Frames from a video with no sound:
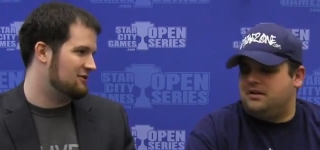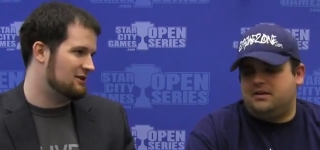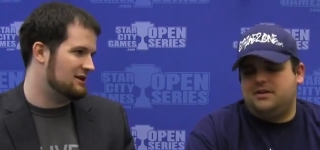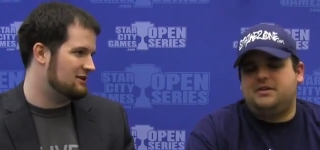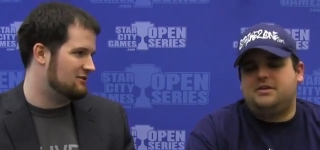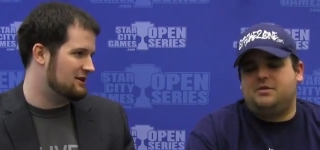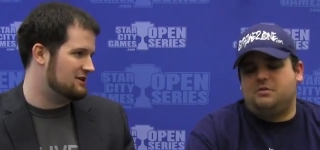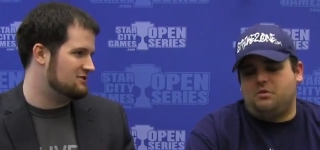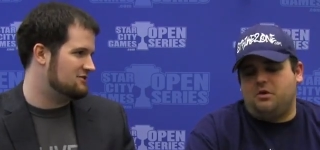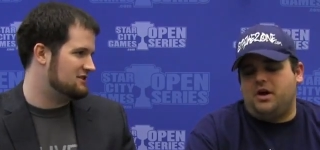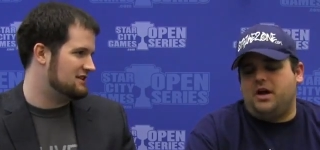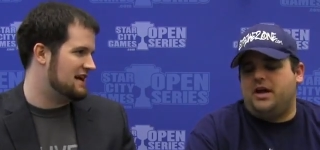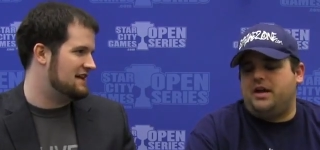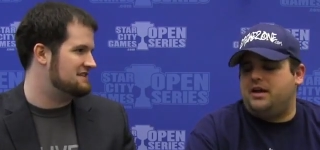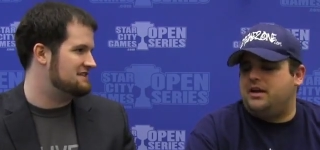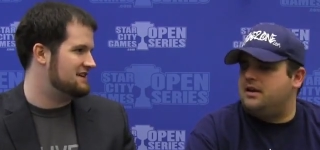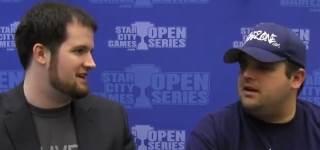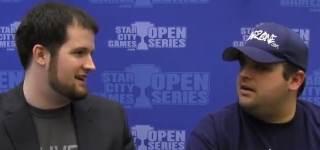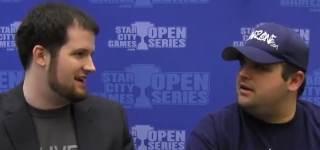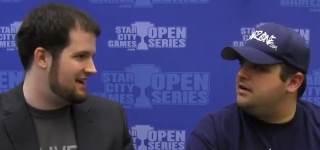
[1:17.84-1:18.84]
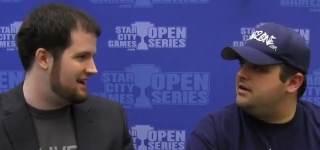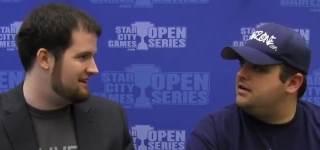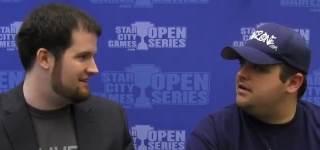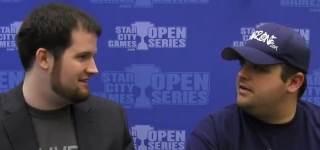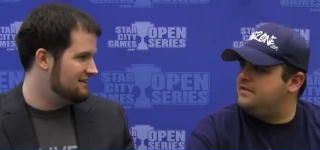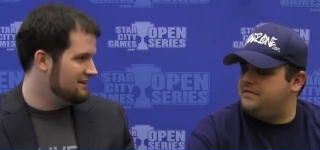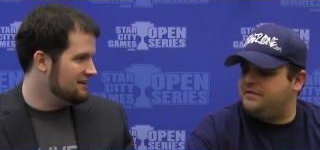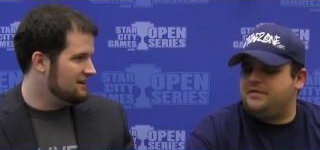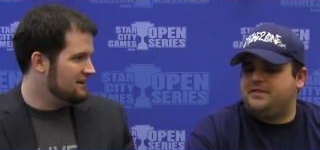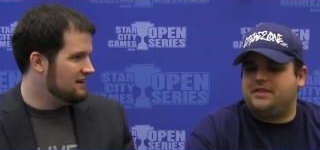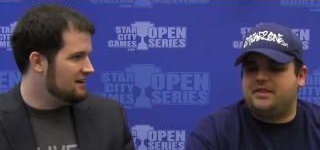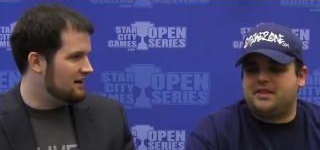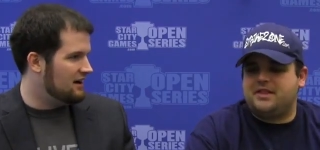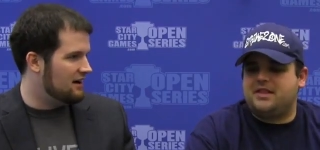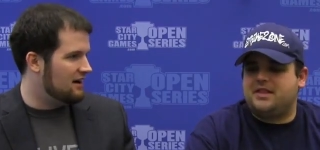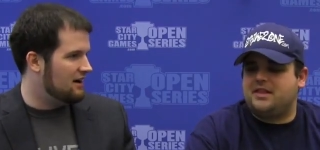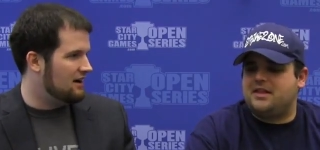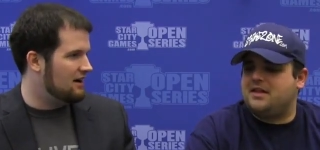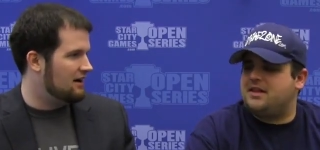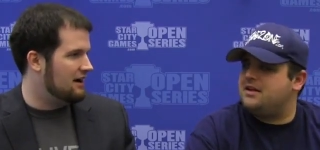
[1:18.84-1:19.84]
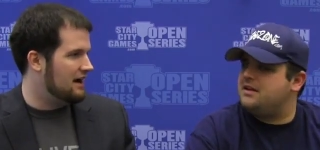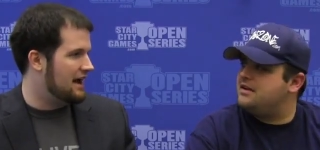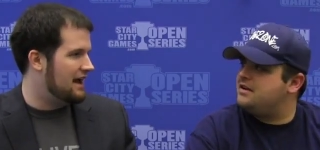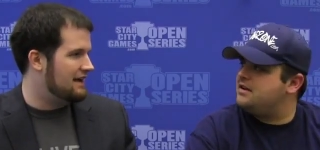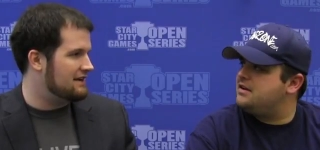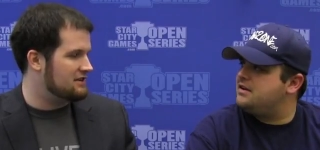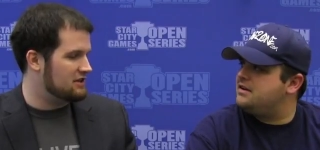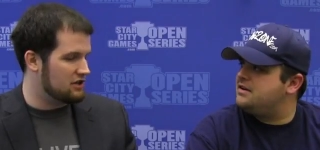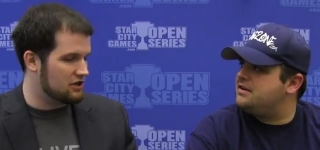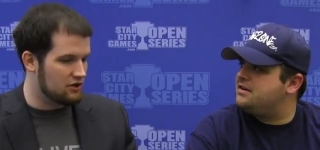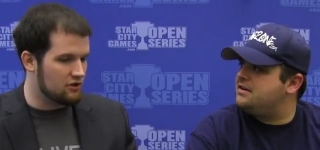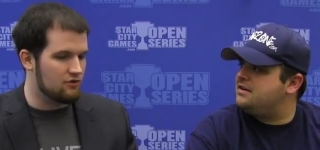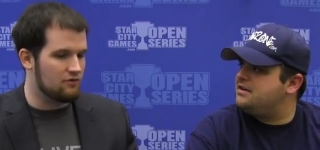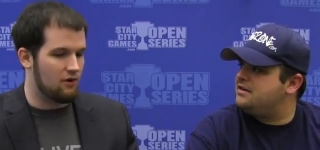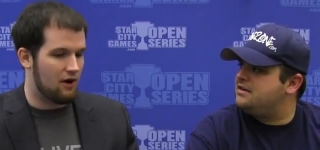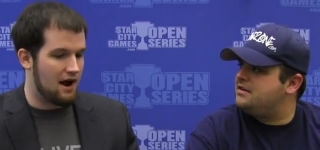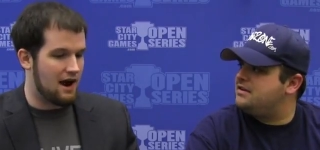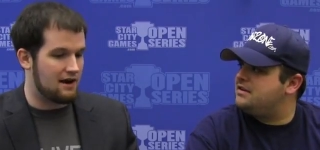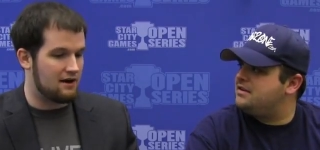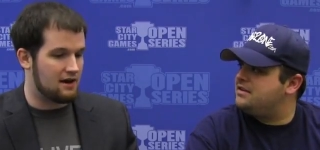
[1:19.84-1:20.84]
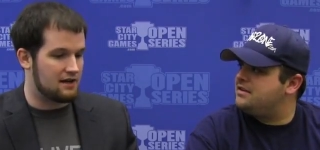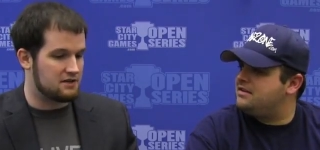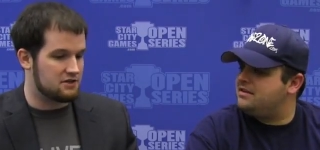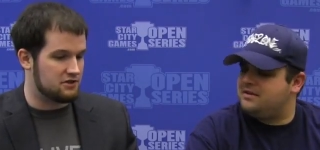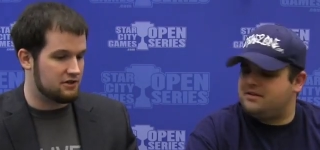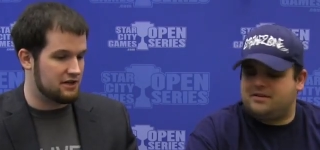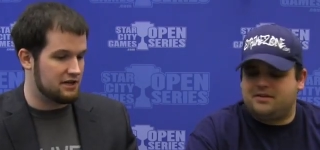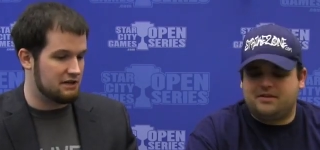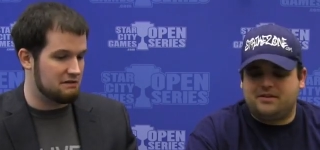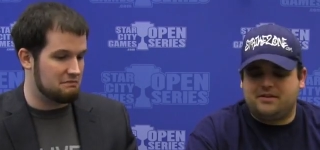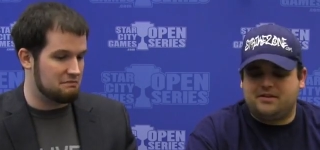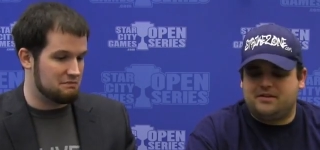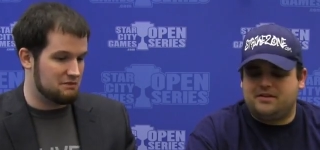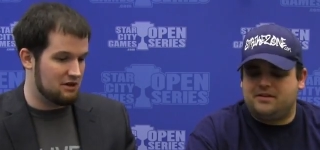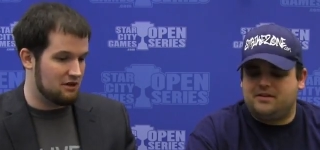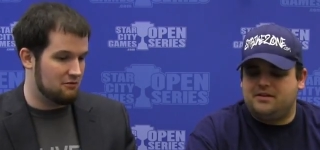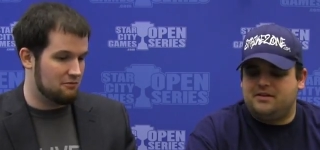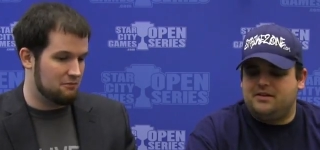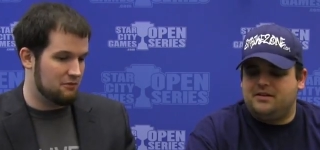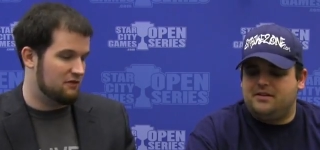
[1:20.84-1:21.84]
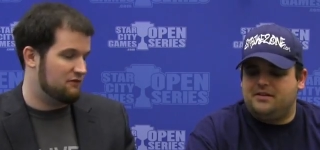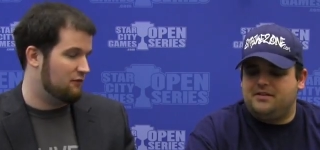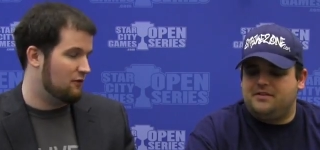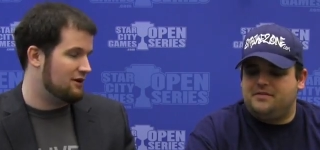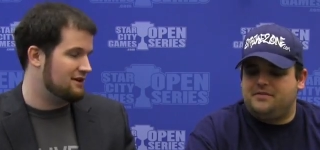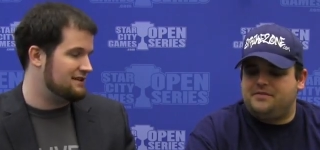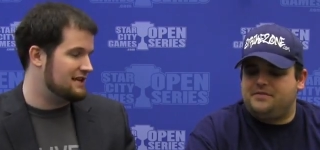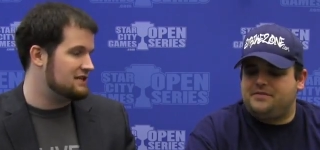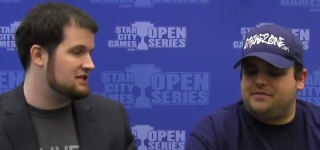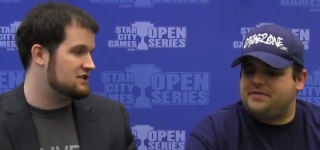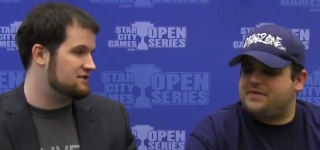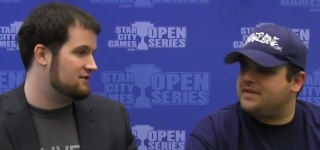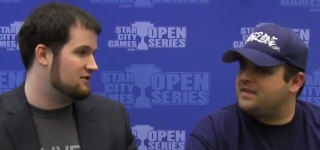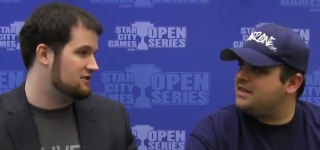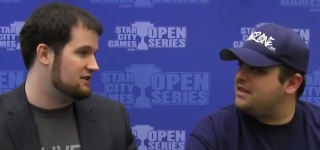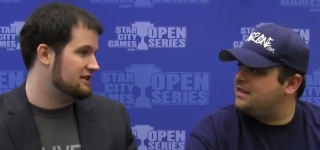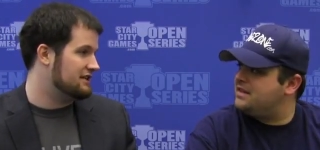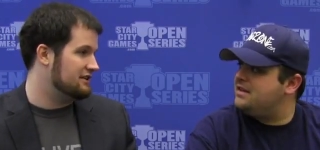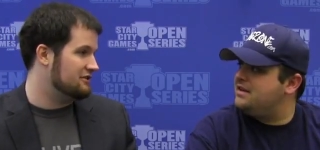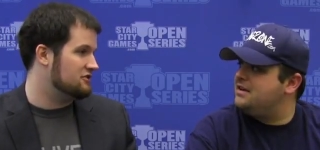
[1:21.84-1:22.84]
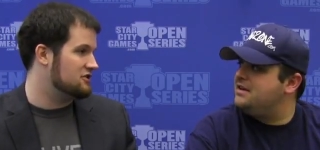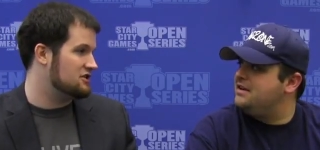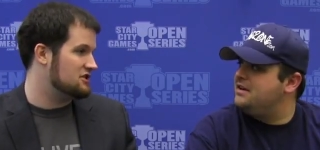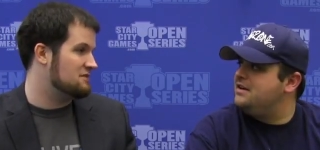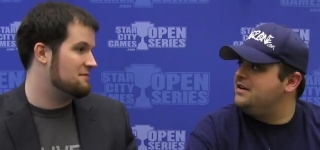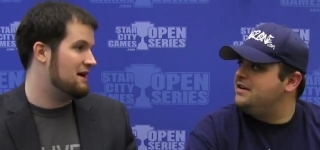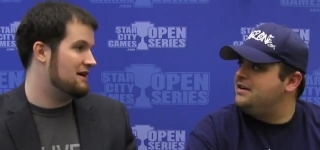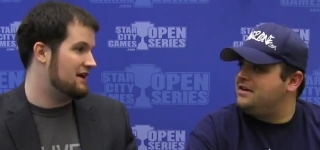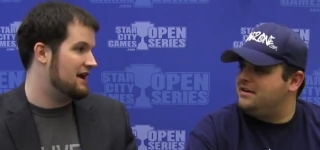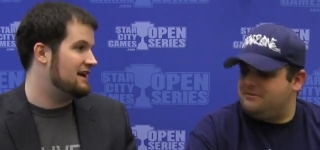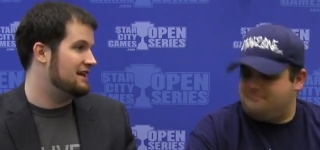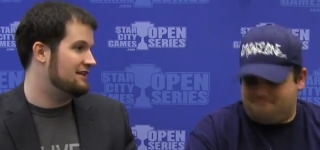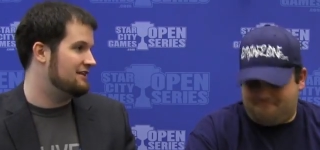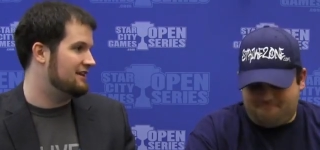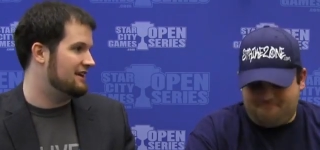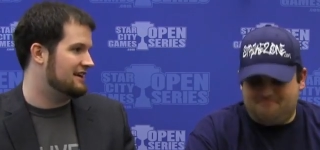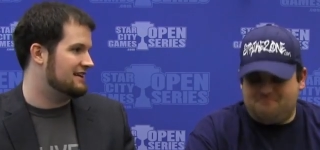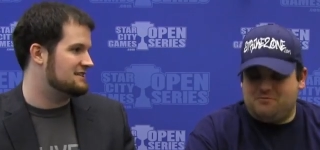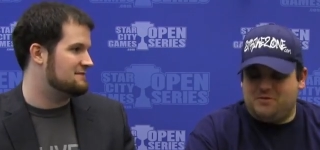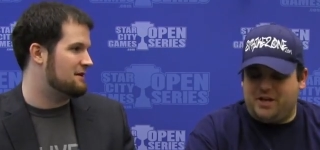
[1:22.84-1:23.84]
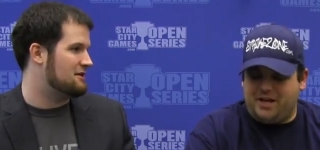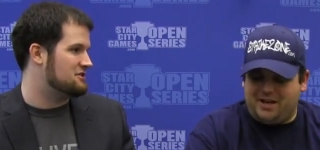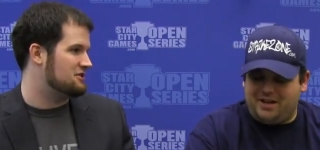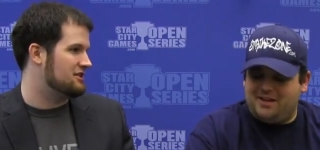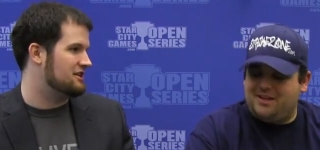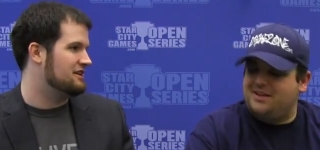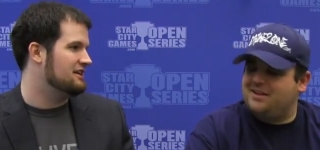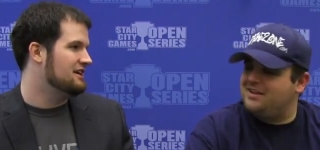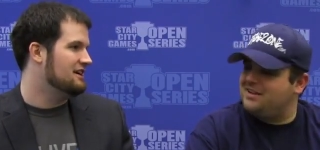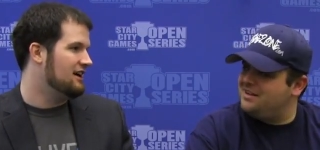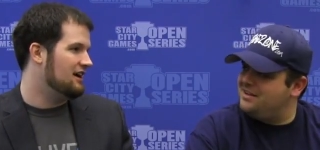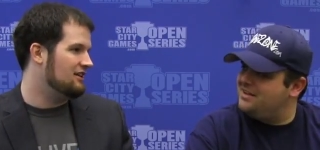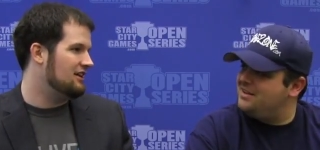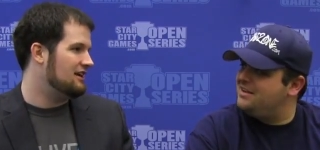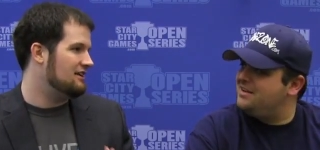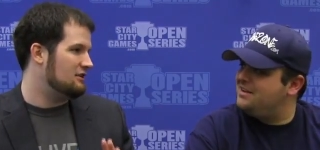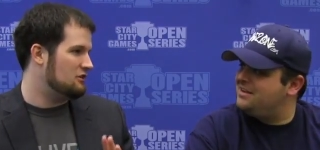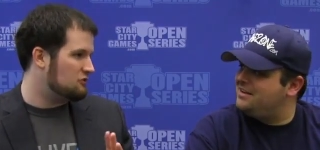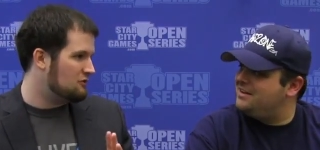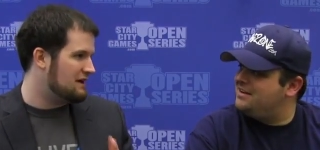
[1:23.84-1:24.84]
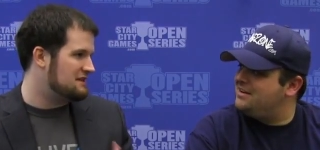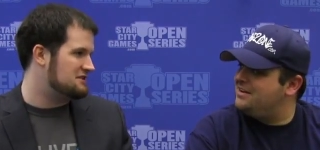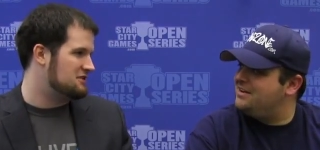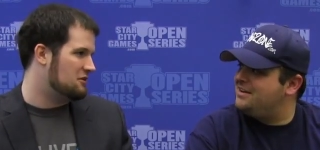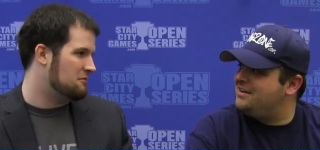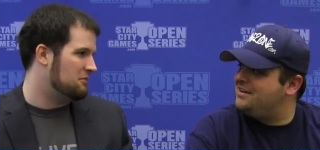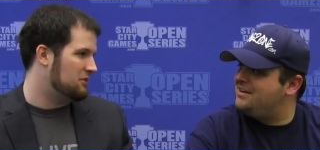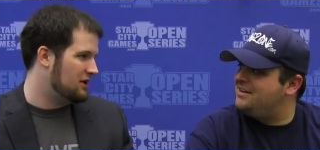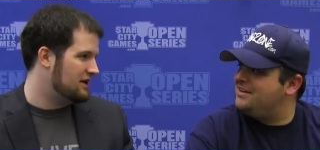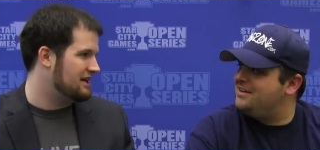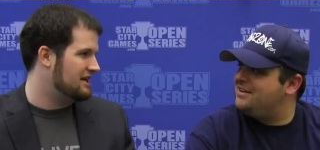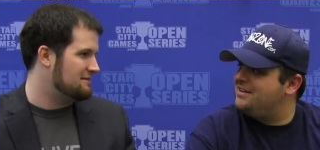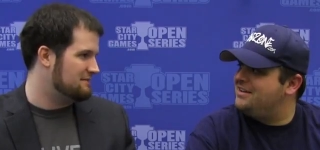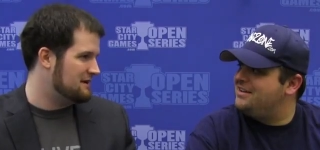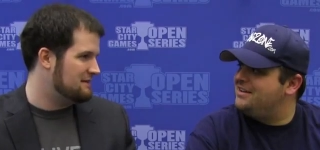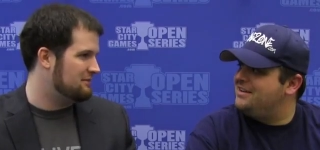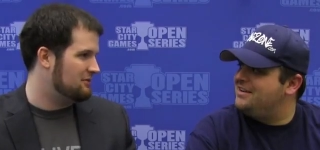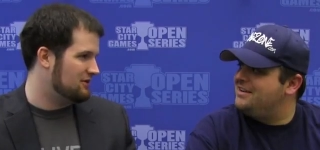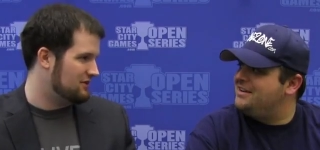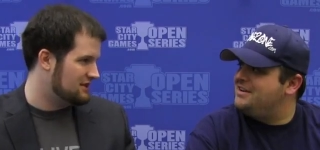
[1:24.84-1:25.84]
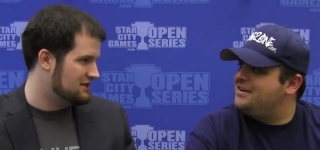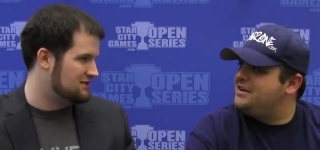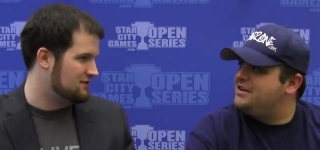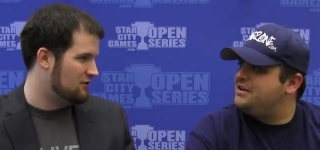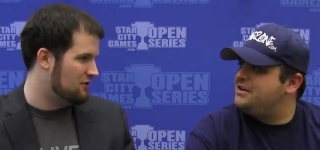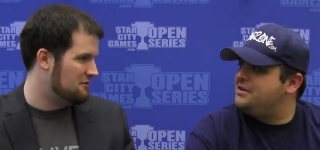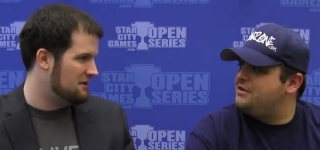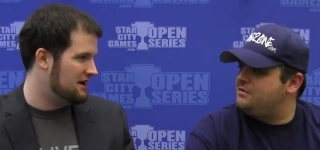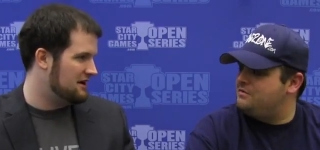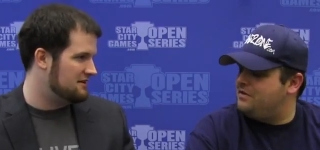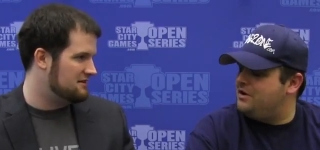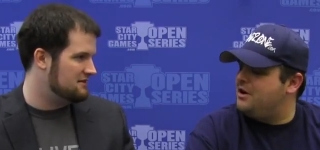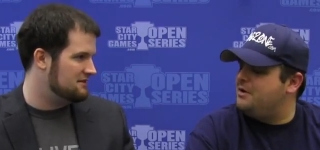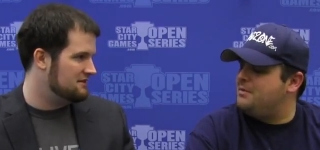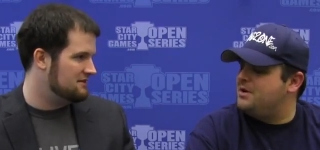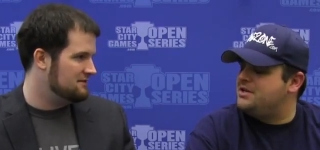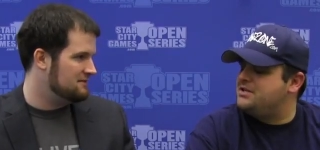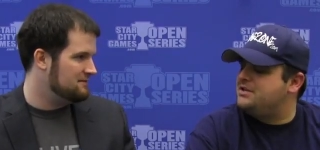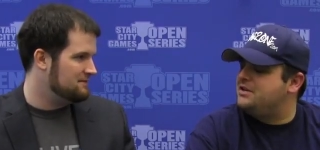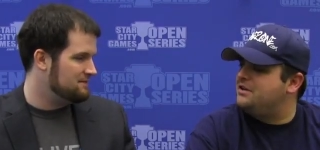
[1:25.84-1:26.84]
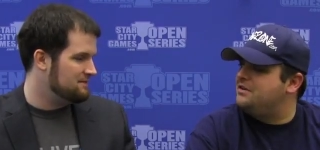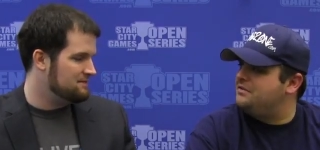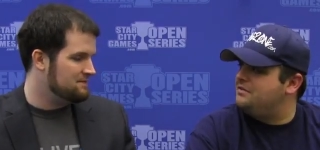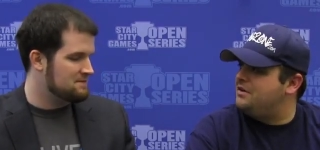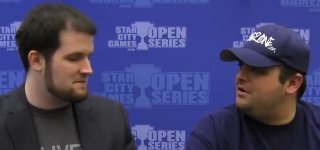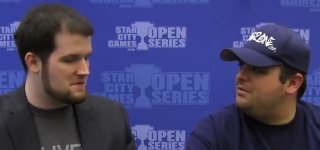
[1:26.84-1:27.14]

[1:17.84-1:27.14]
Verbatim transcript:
Speaker 1: and green creatures, right. and that's it. Uh, and you are actually, you know, with four detention spheres, can kill just about anything, especially yeah. a lot of the threats that are plaguing people in this one. Very much so.